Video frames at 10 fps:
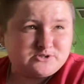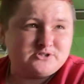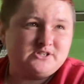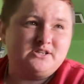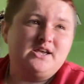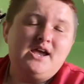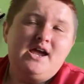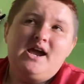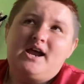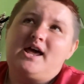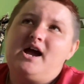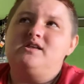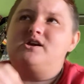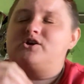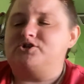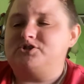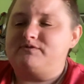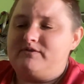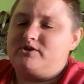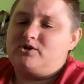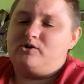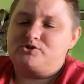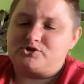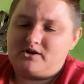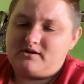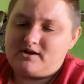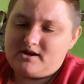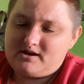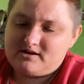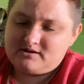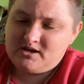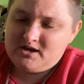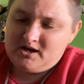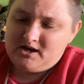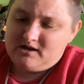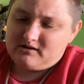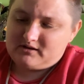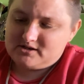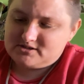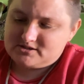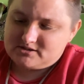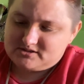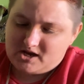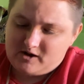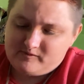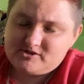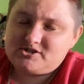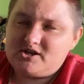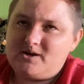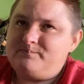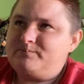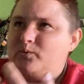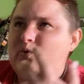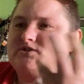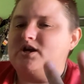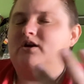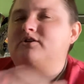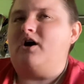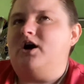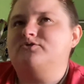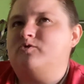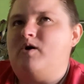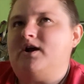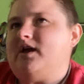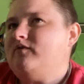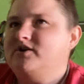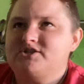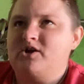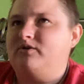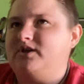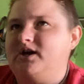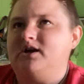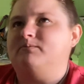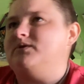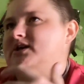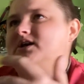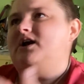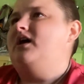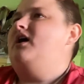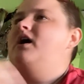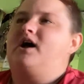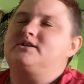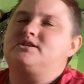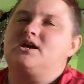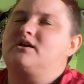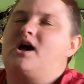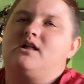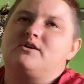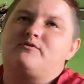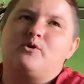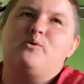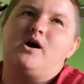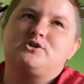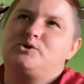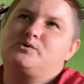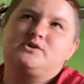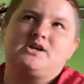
with using and I highly encourage you, if you have the Ultra, and because obviously we take our dogs for a walk every single day. I take Callie for a walk 2 or 3